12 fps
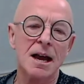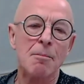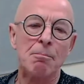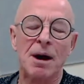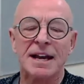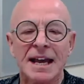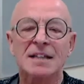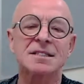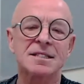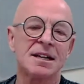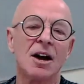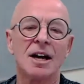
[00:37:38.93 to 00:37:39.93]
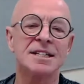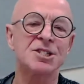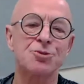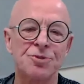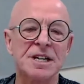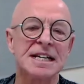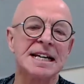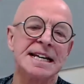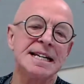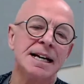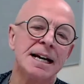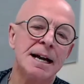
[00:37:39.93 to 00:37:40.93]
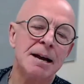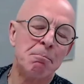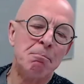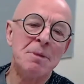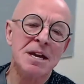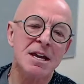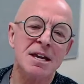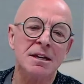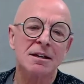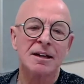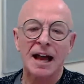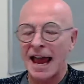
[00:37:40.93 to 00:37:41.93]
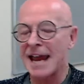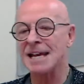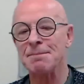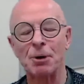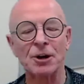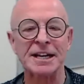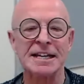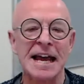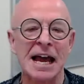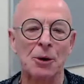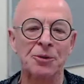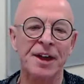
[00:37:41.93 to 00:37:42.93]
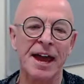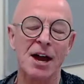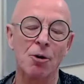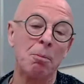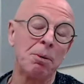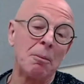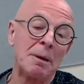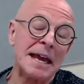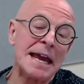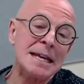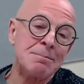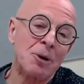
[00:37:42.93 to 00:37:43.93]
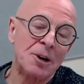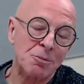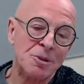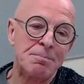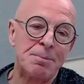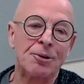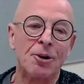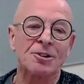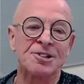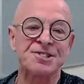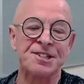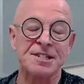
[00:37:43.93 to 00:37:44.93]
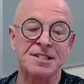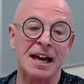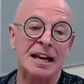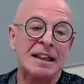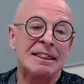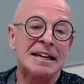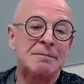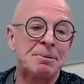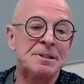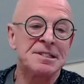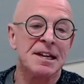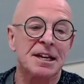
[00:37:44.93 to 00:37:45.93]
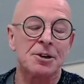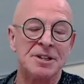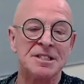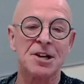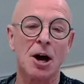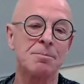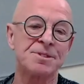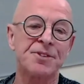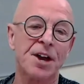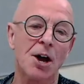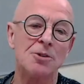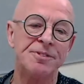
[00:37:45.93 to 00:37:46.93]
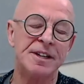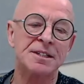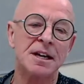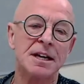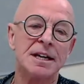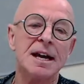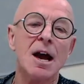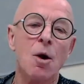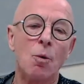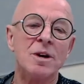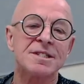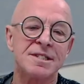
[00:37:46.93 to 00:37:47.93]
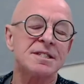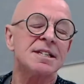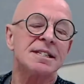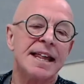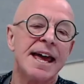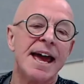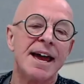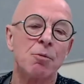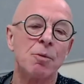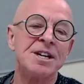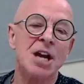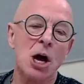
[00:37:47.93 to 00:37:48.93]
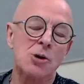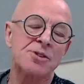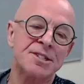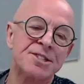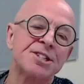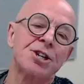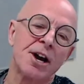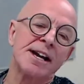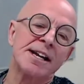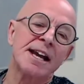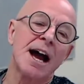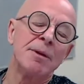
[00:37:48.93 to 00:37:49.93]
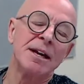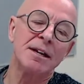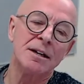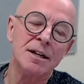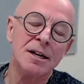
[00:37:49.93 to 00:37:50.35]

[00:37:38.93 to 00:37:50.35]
My next slide is really me, anybody in healthcare, or probably anybody with bureaucracies. And I think, particular in times of COVID, we're sitting there, we know there's a train coming,